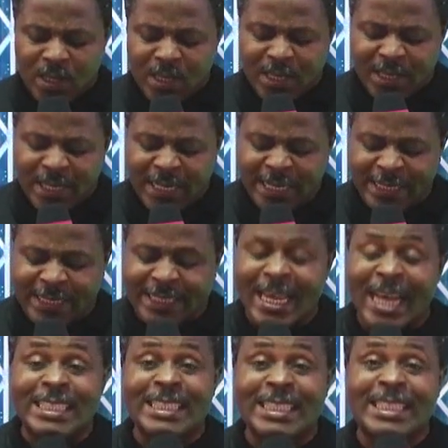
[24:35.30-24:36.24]
is
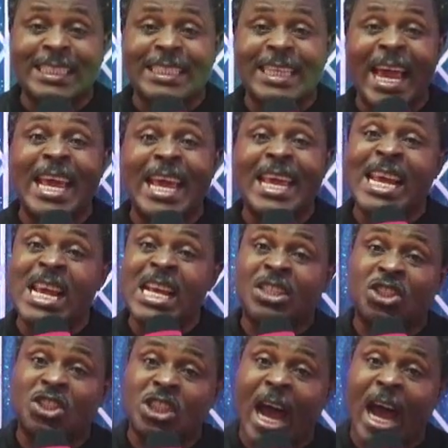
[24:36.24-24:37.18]
that he say, it
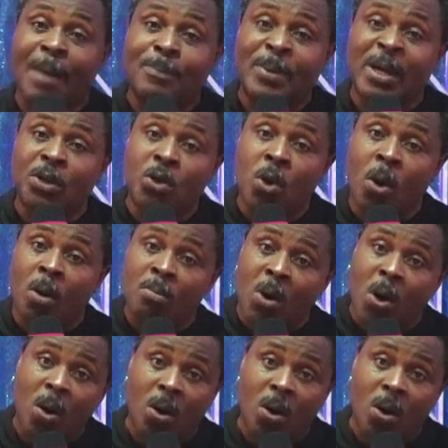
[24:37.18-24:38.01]
shall be no more.